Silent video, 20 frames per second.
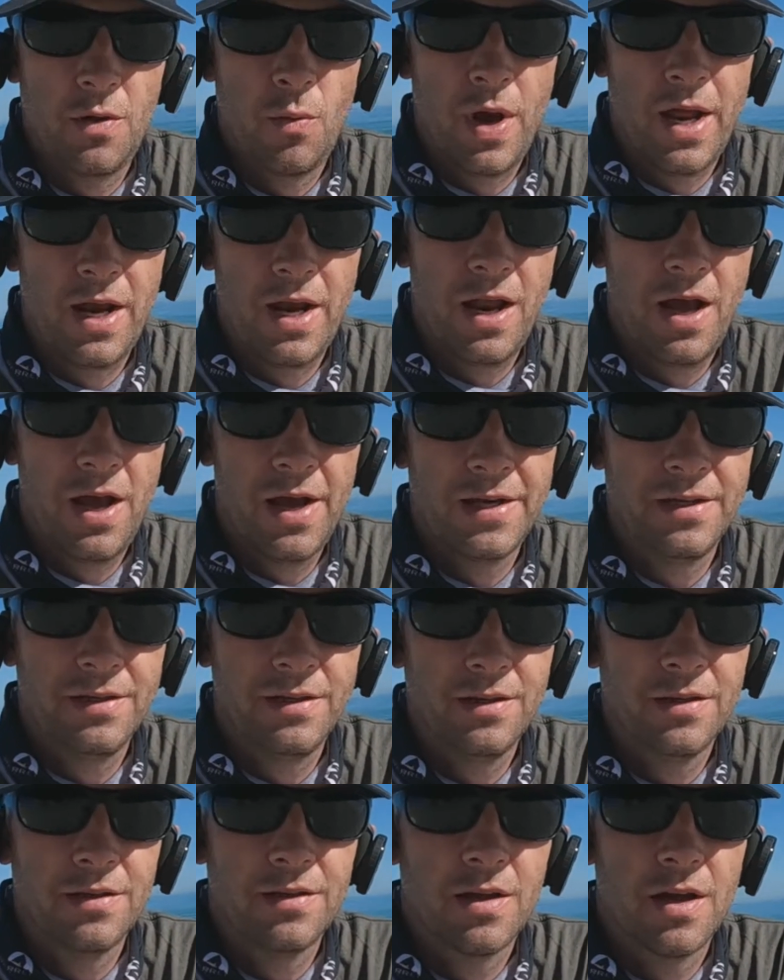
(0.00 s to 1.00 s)
the wet line.
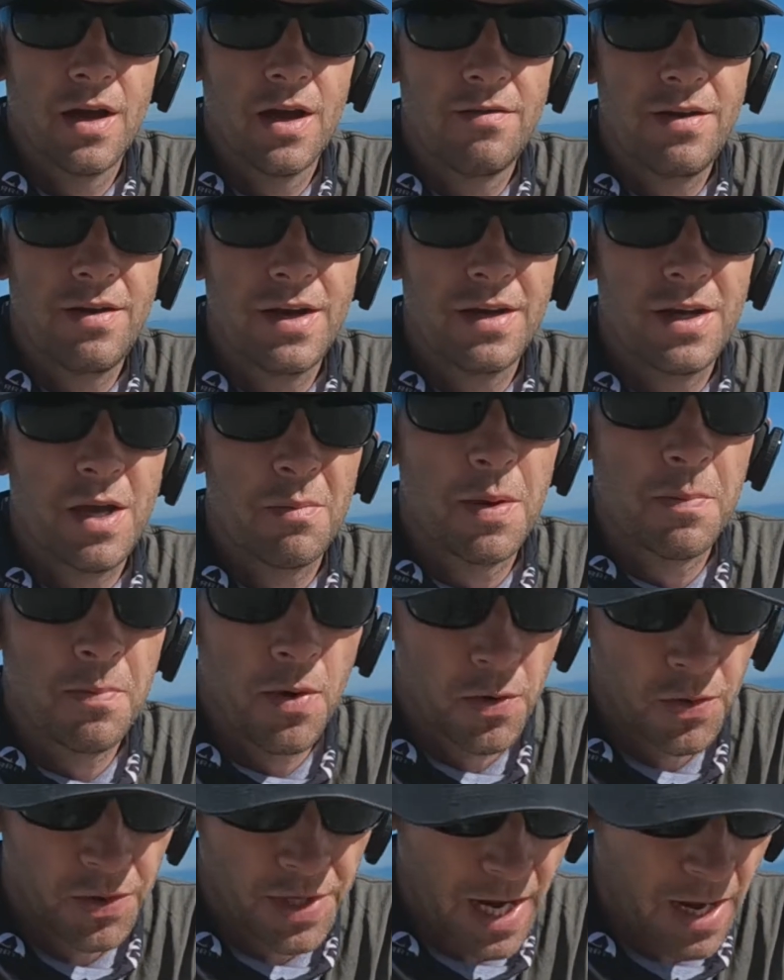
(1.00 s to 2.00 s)
I found a couple of
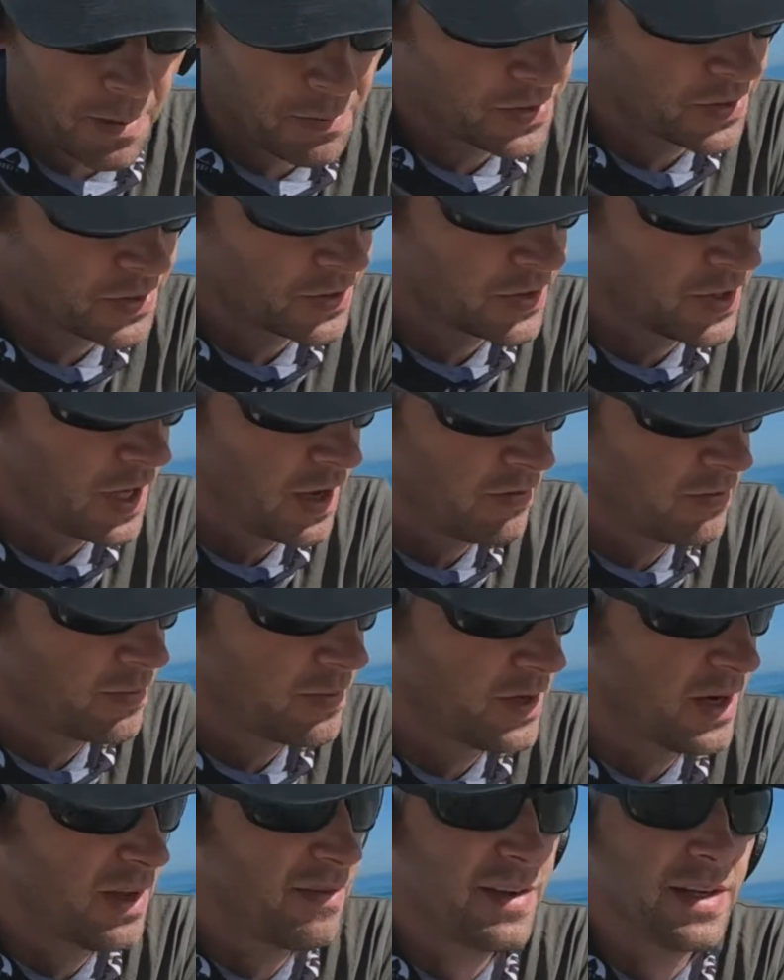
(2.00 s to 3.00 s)
bottle caps and stuff,
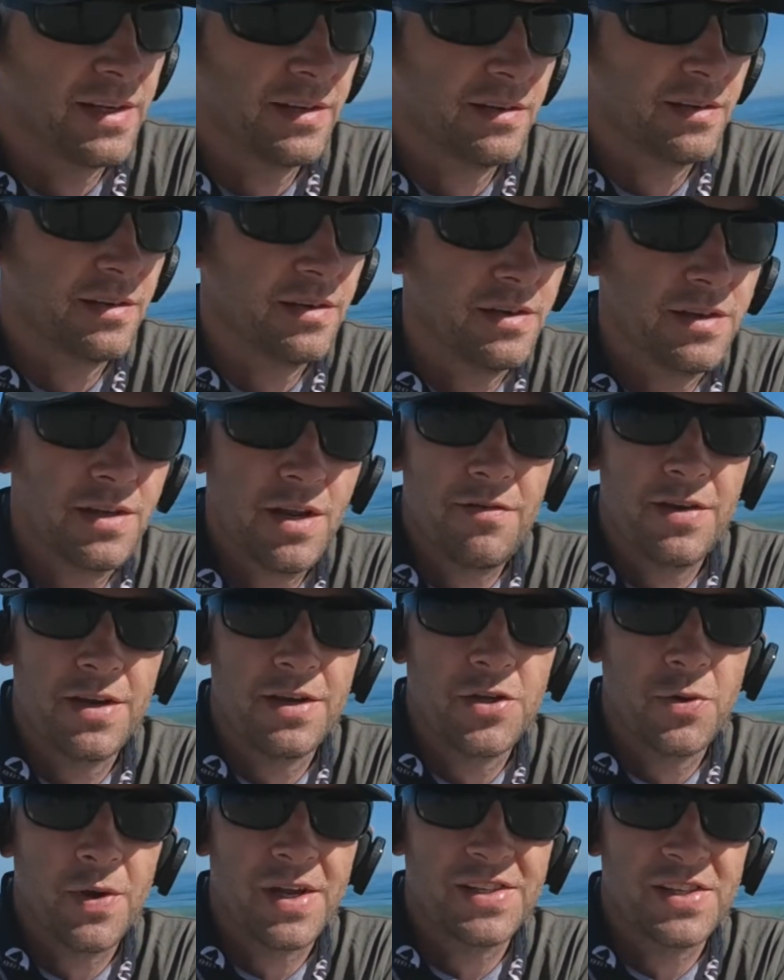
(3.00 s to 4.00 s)
but nothing
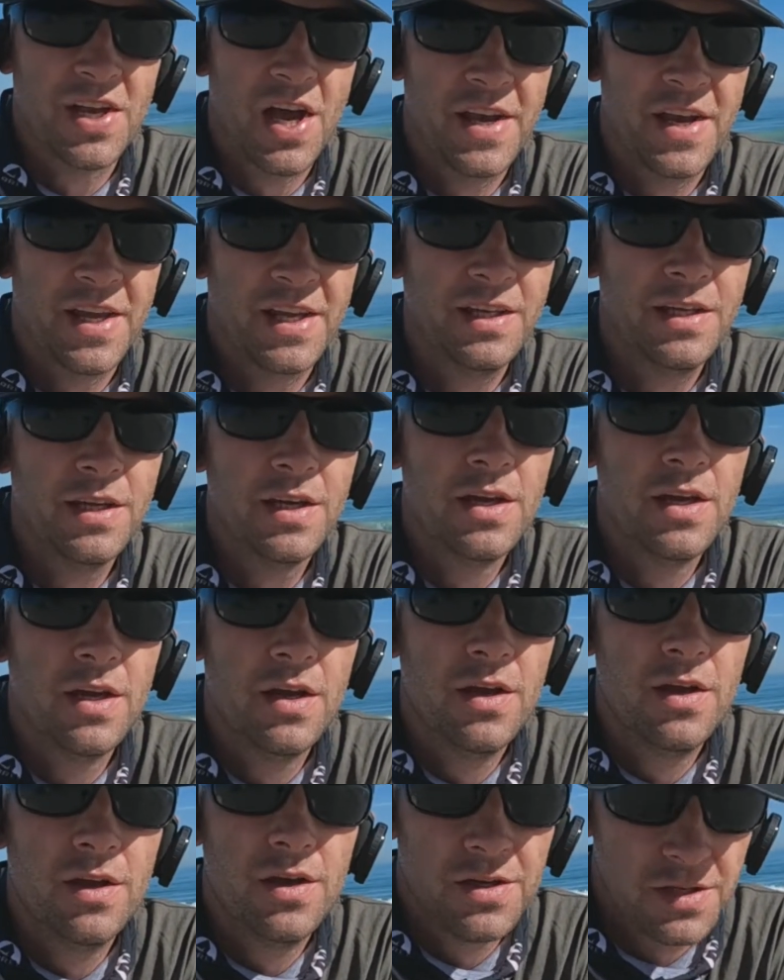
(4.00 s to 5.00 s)
too exciting.
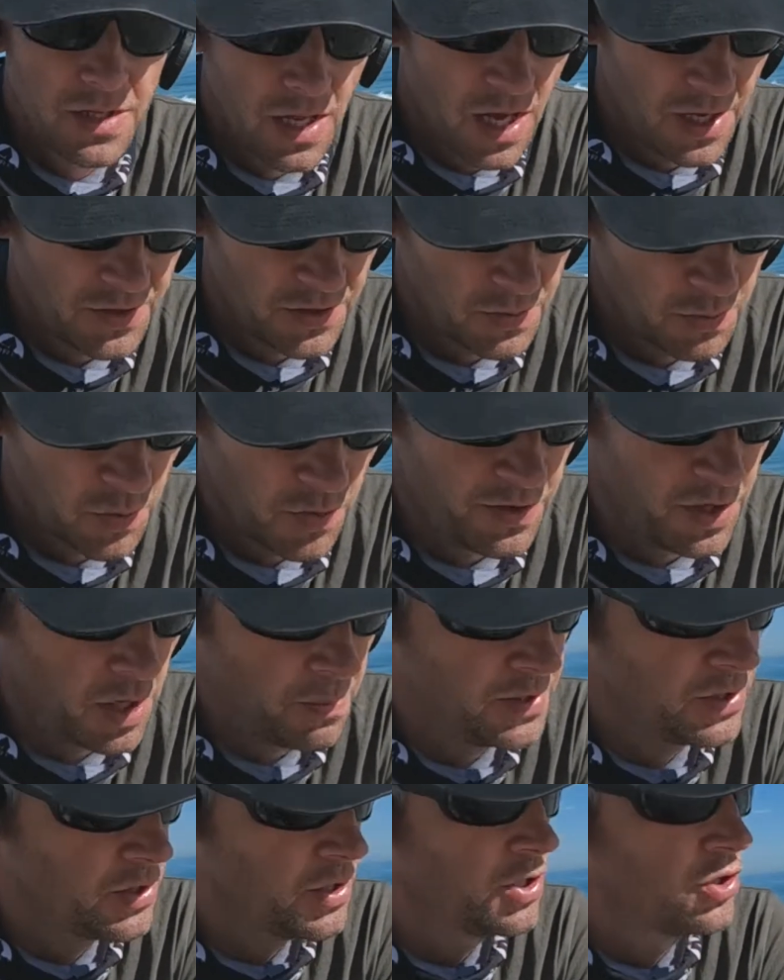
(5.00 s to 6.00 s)
Now just moving
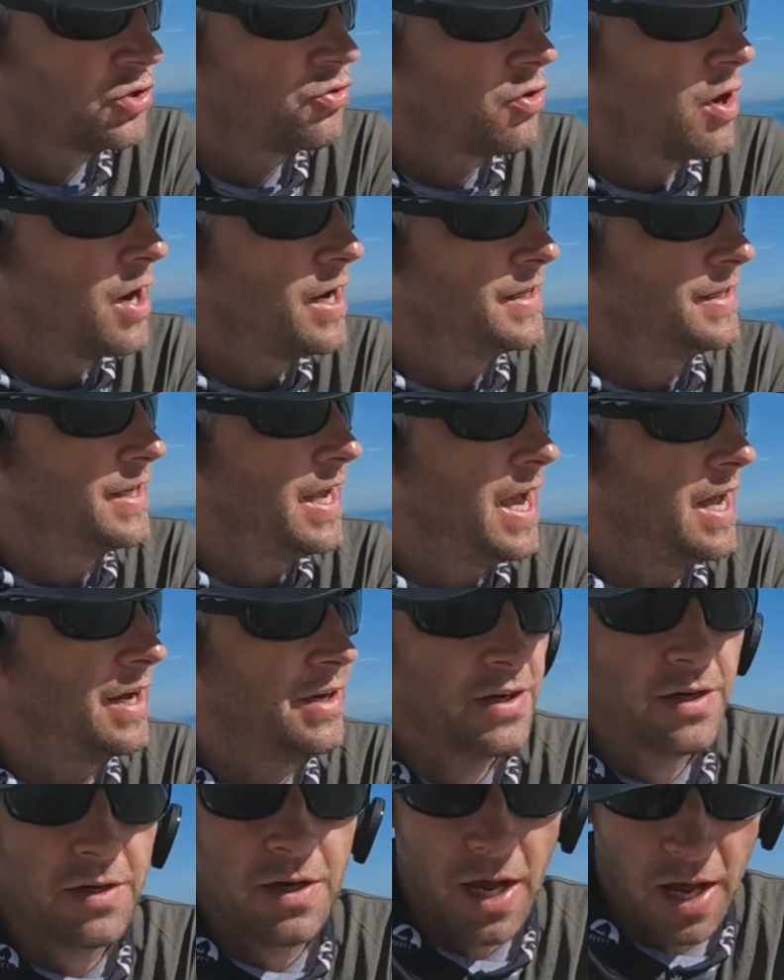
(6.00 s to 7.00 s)
up into the dry
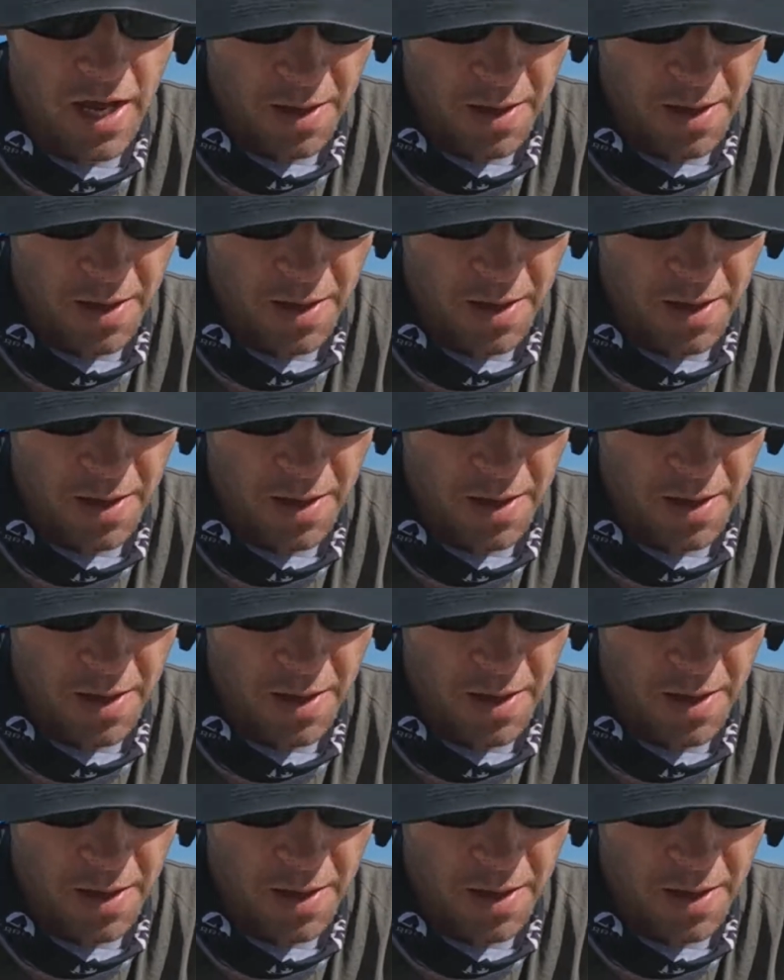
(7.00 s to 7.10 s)
sand, and